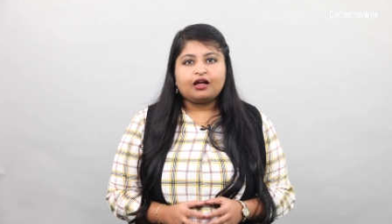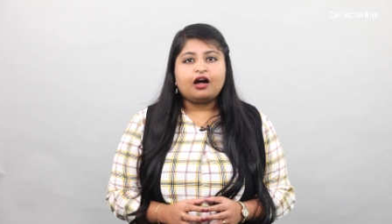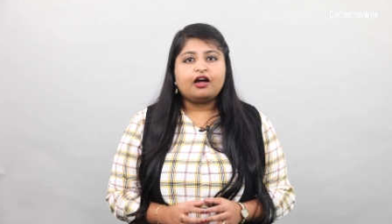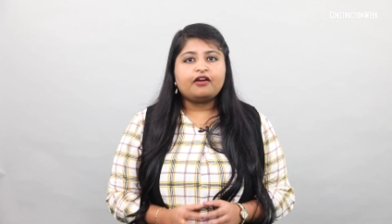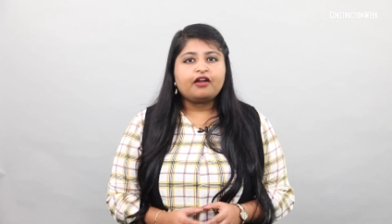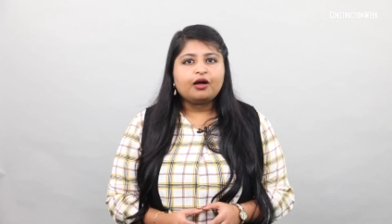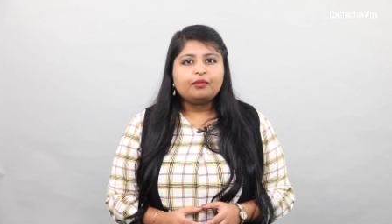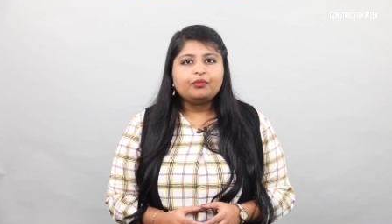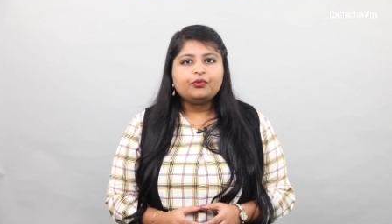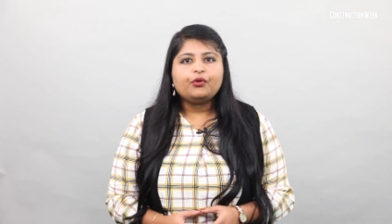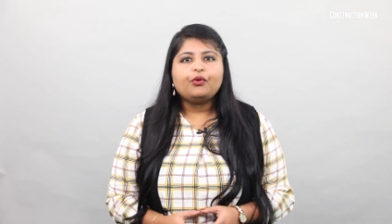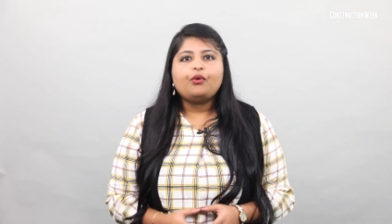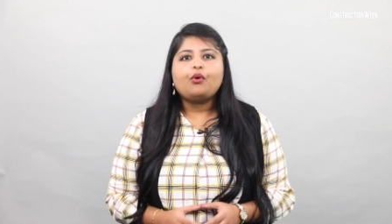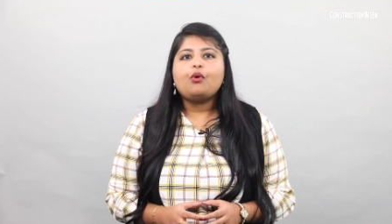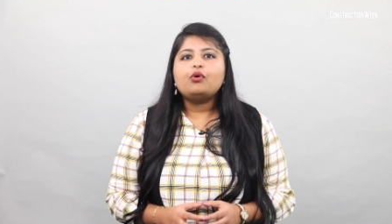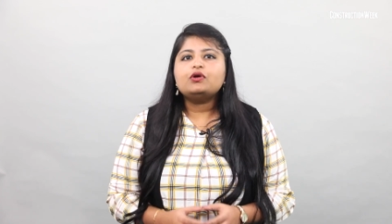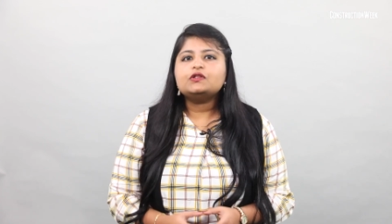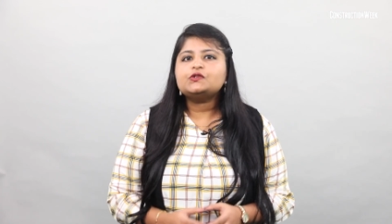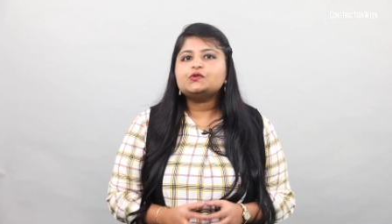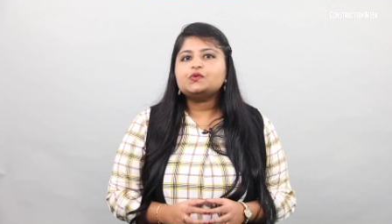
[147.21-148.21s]
Aramco
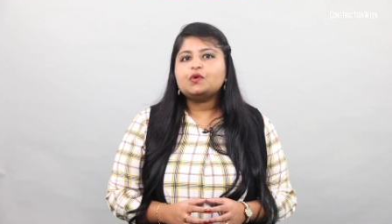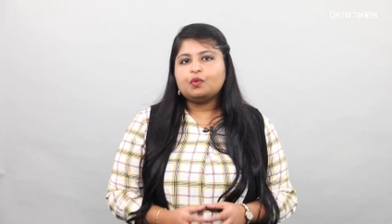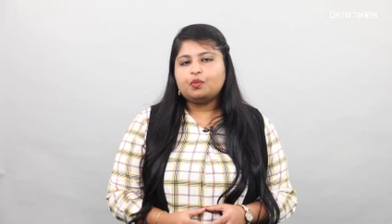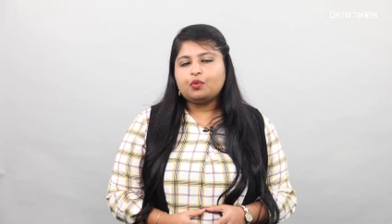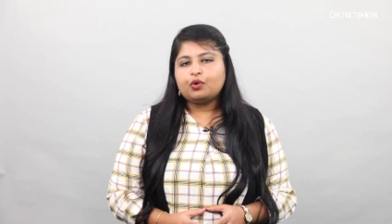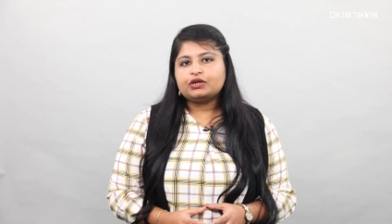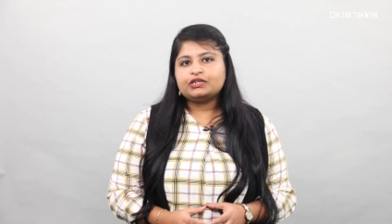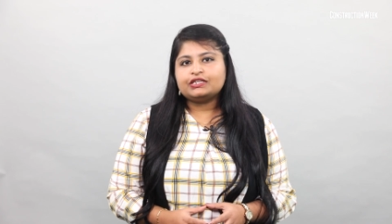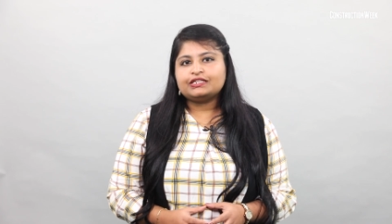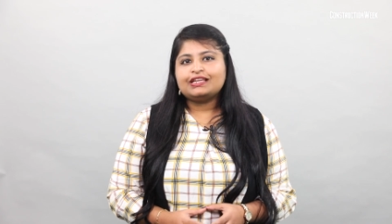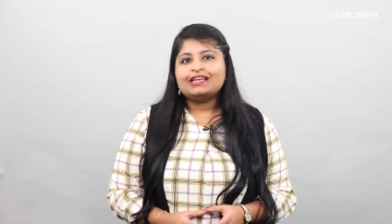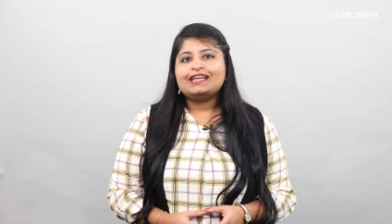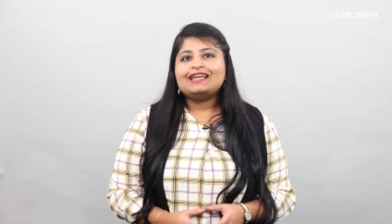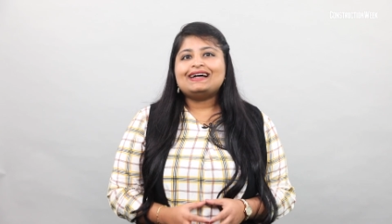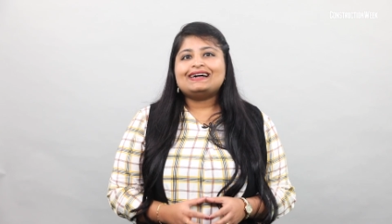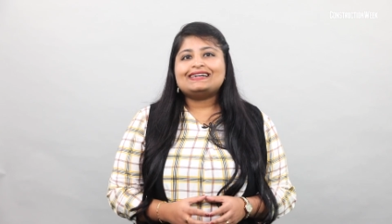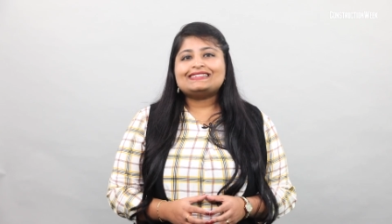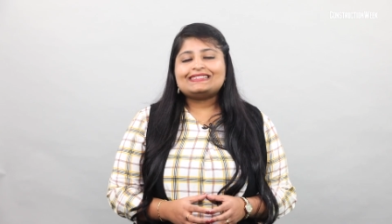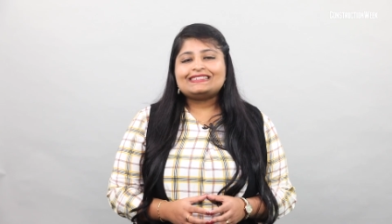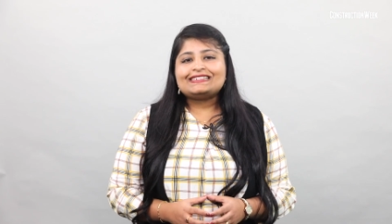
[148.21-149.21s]
also awarded
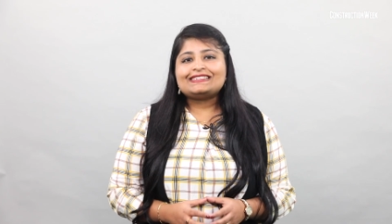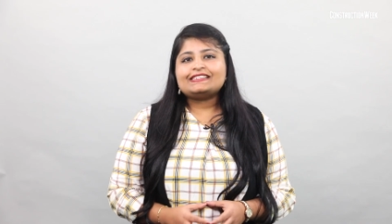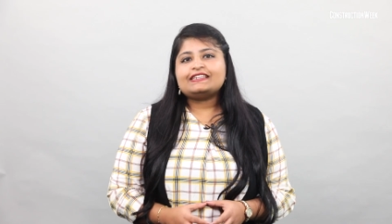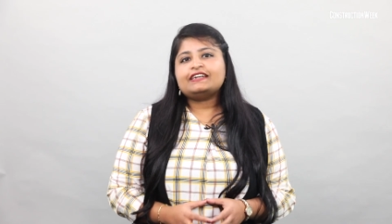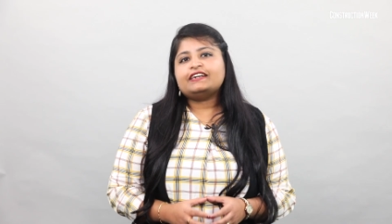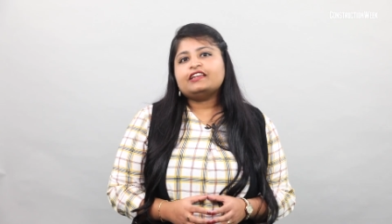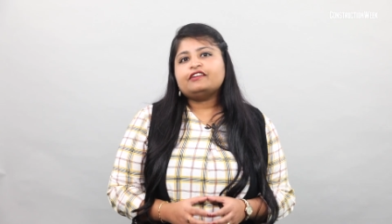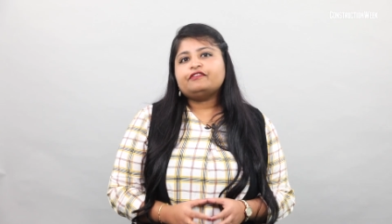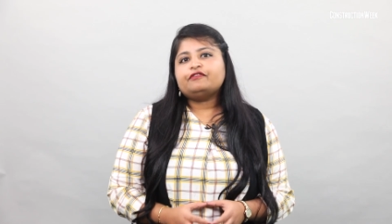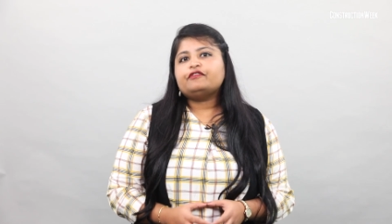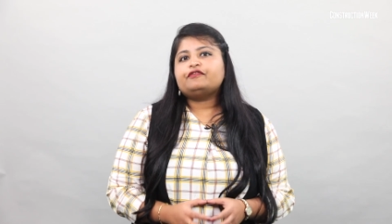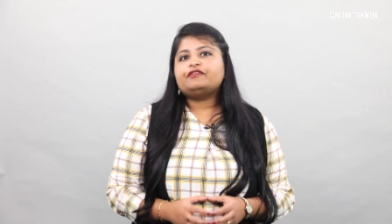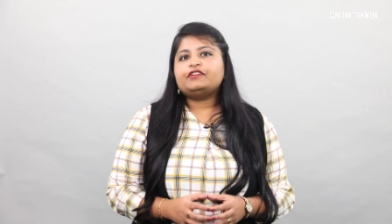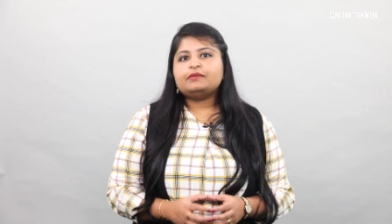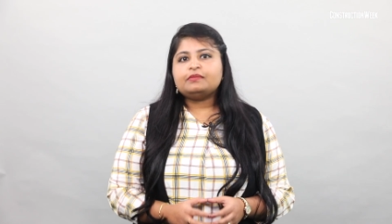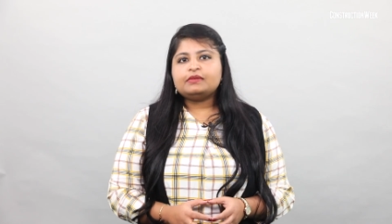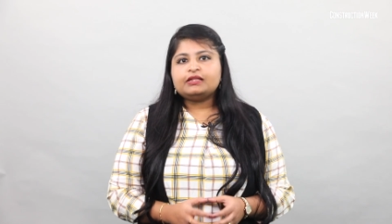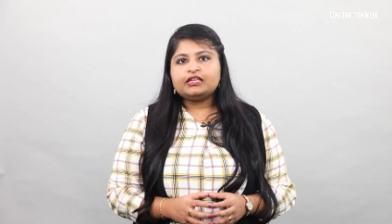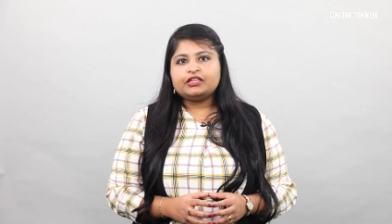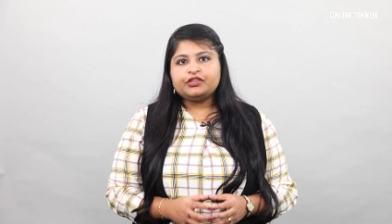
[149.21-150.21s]
a
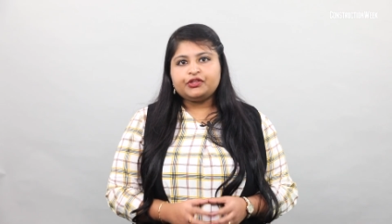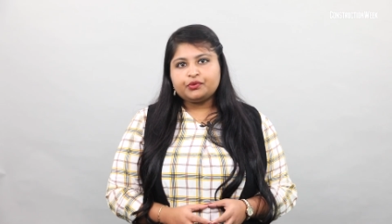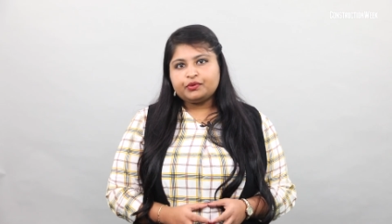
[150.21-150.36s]
650 million